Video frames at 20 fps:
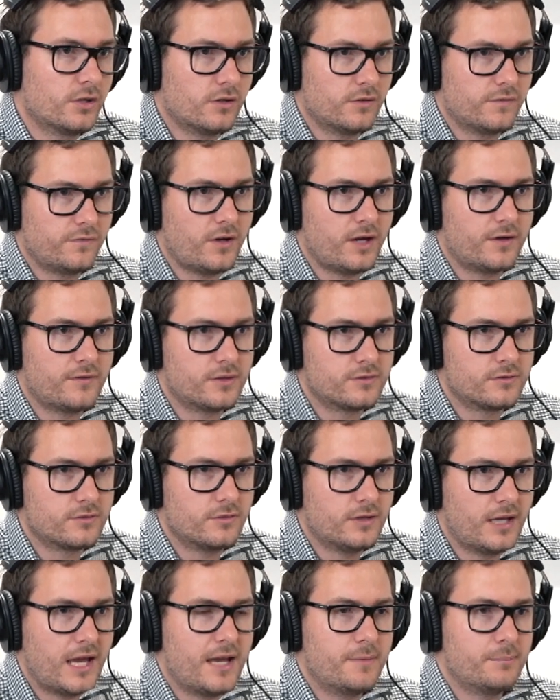to five hundred
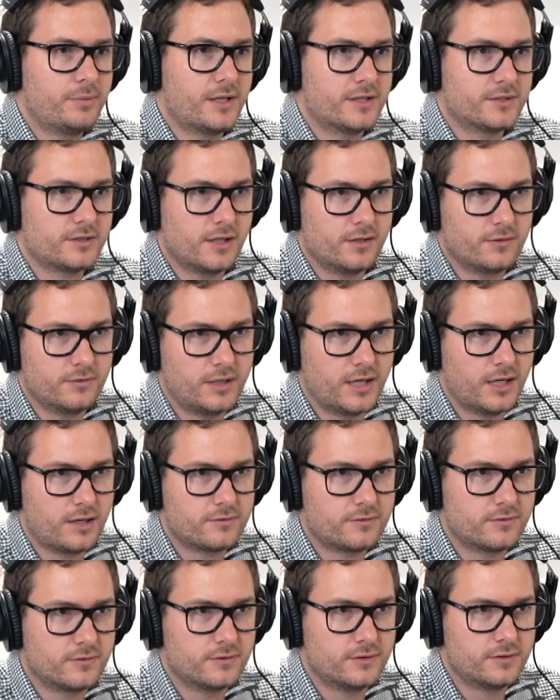and plus get all the
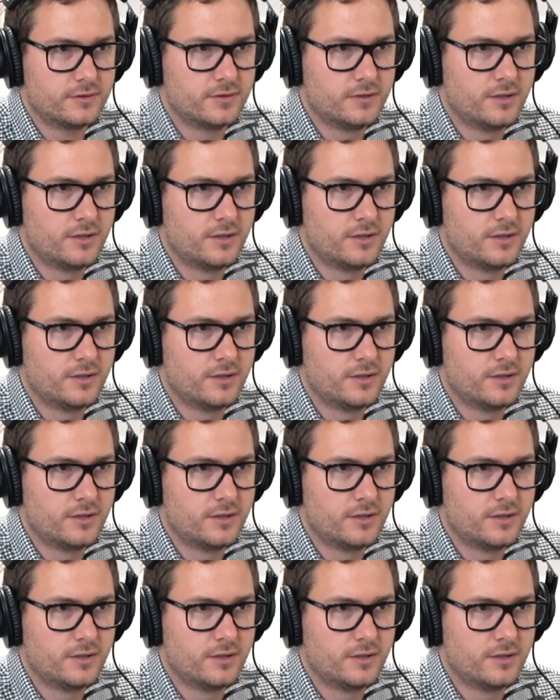extras.